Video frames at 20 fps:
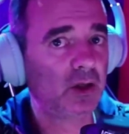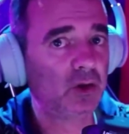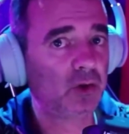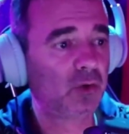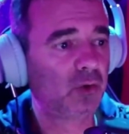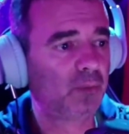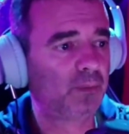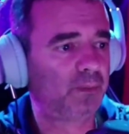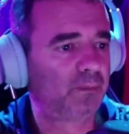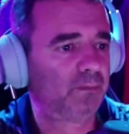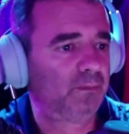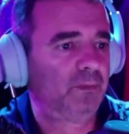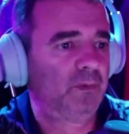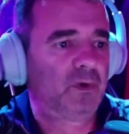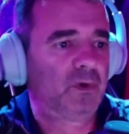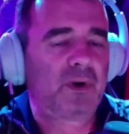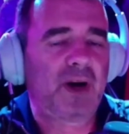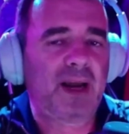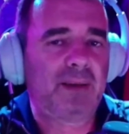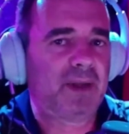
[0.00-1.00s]
to
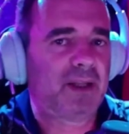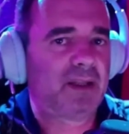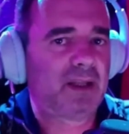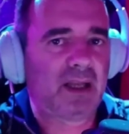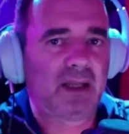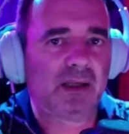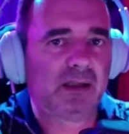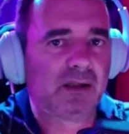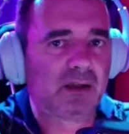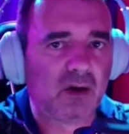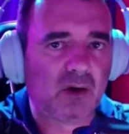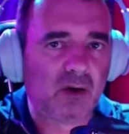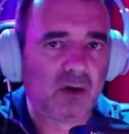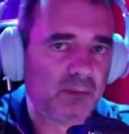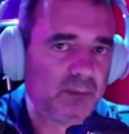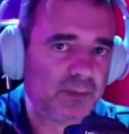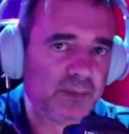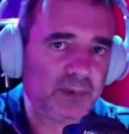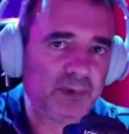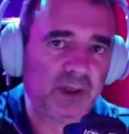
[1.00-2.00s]
grab a
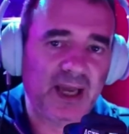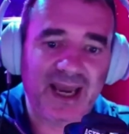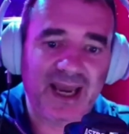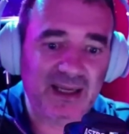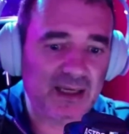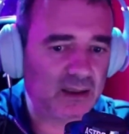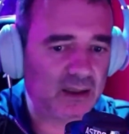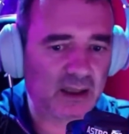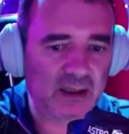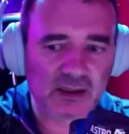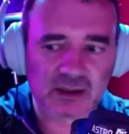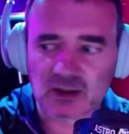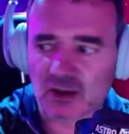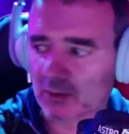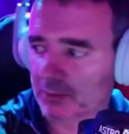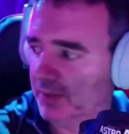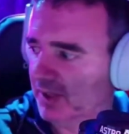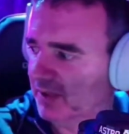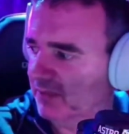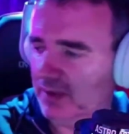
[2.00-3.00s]
telescope, any
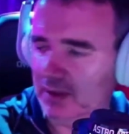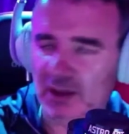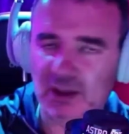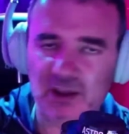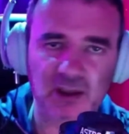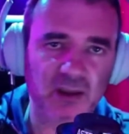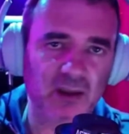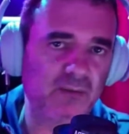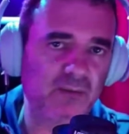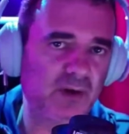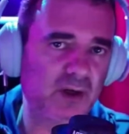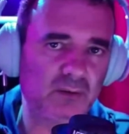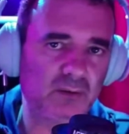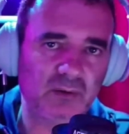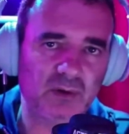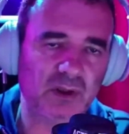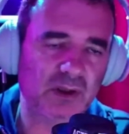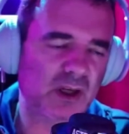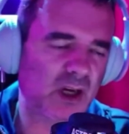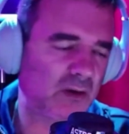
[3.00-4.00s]
telescope, even the,
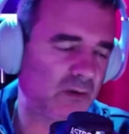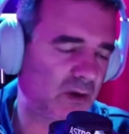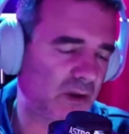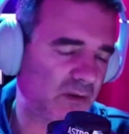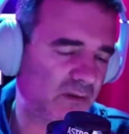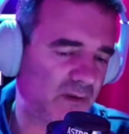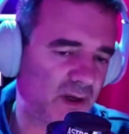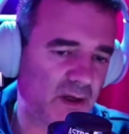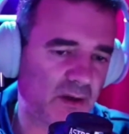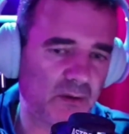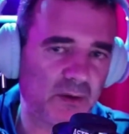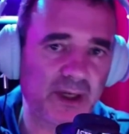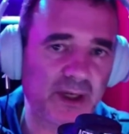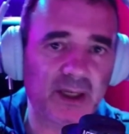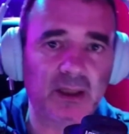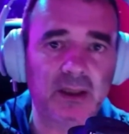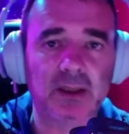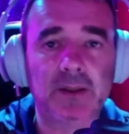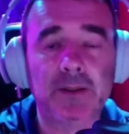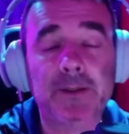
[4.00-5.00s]
the I was very weak.
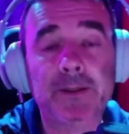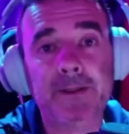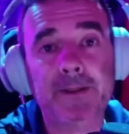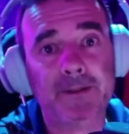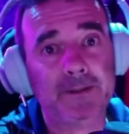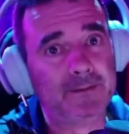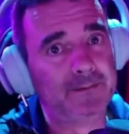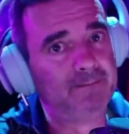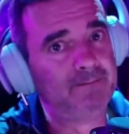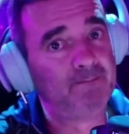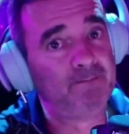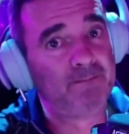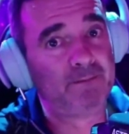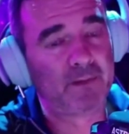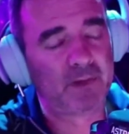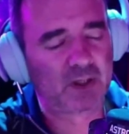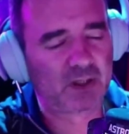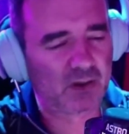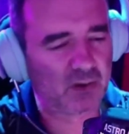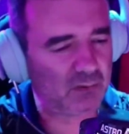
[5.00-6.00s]

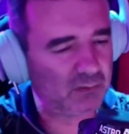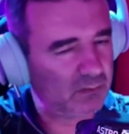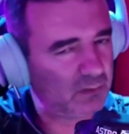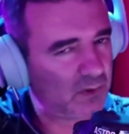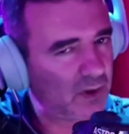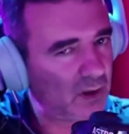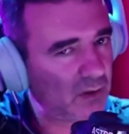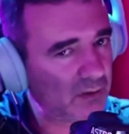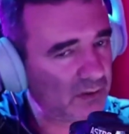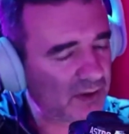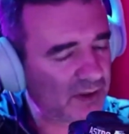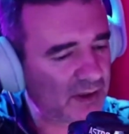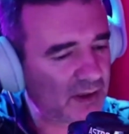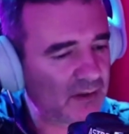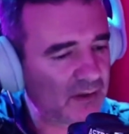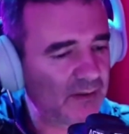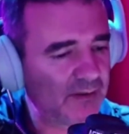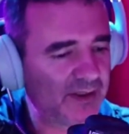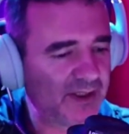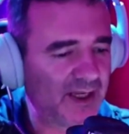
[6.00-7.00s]
So those
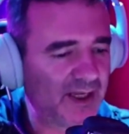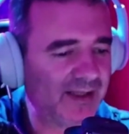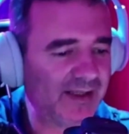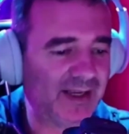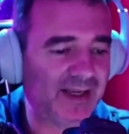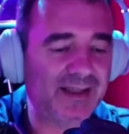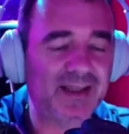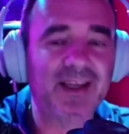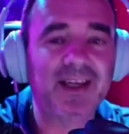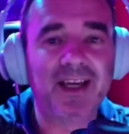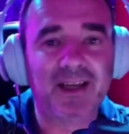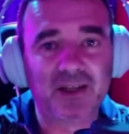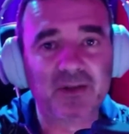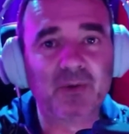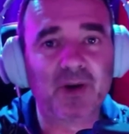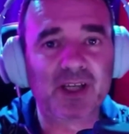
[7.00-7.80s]
circumstances and it